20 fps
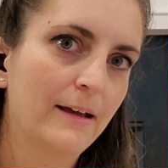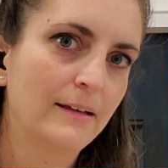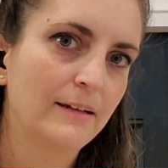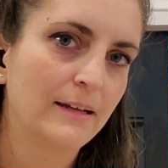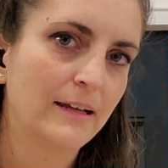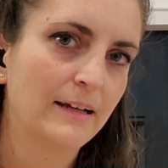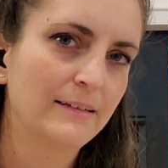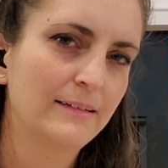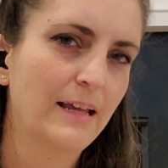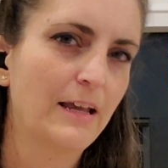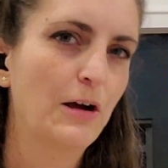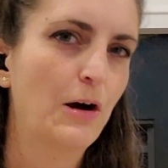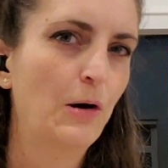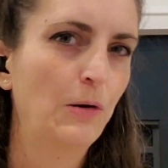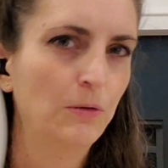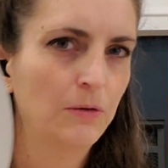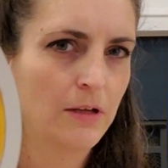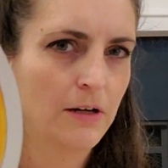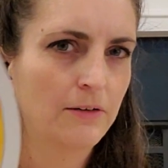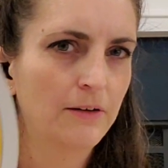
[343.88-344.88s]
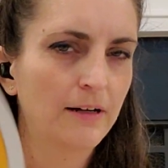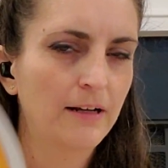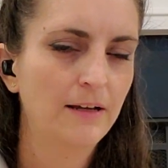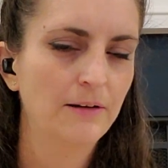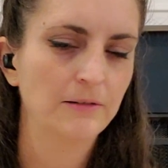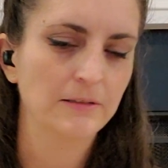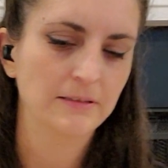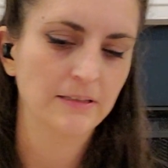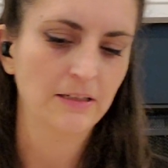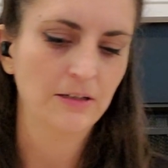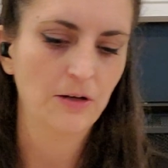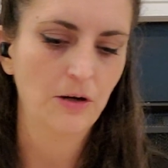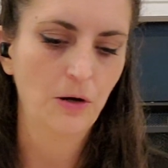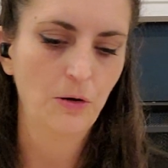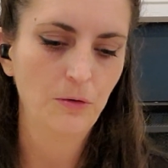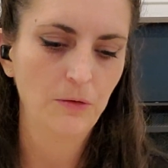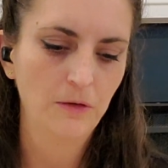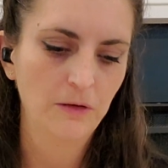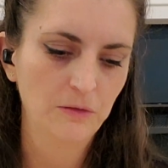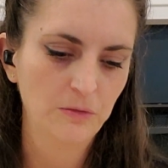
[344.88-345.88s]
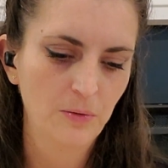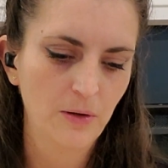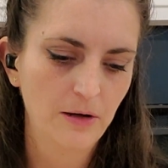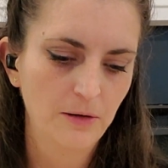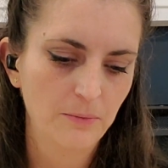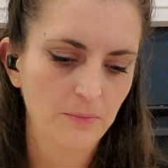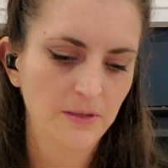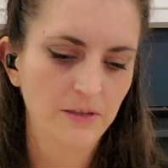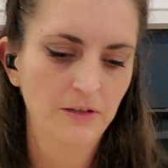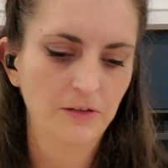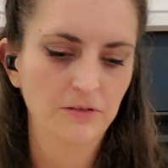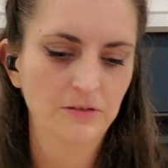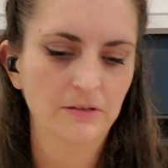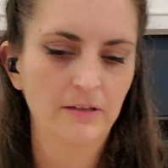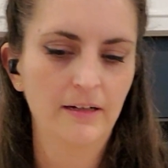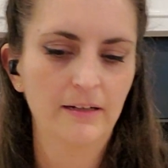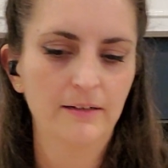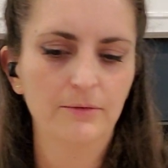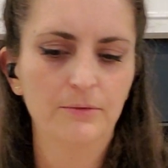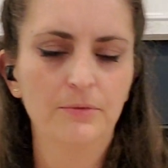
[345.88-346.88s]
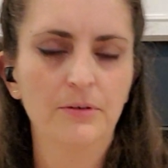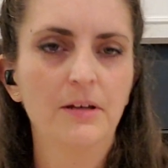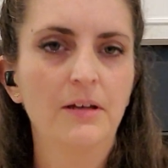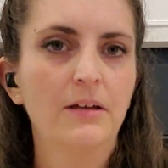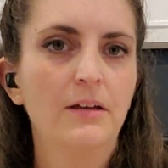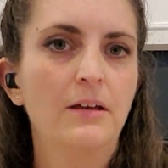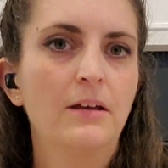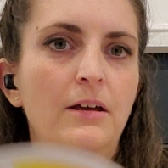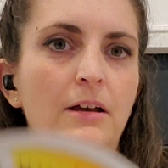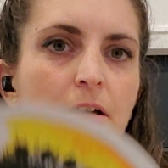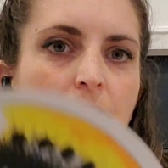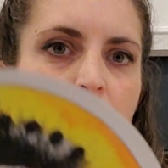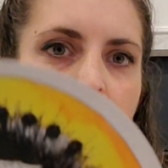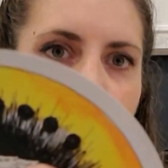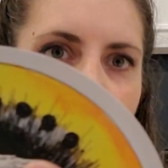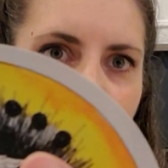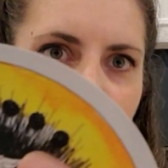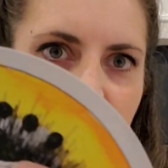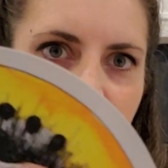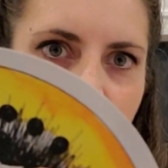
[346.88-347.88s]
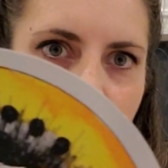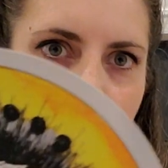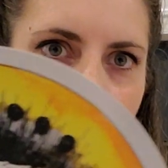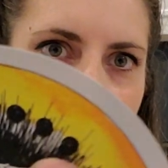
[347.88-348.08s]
Did I say oath already? I was saying oath as well, but there's a lot of personal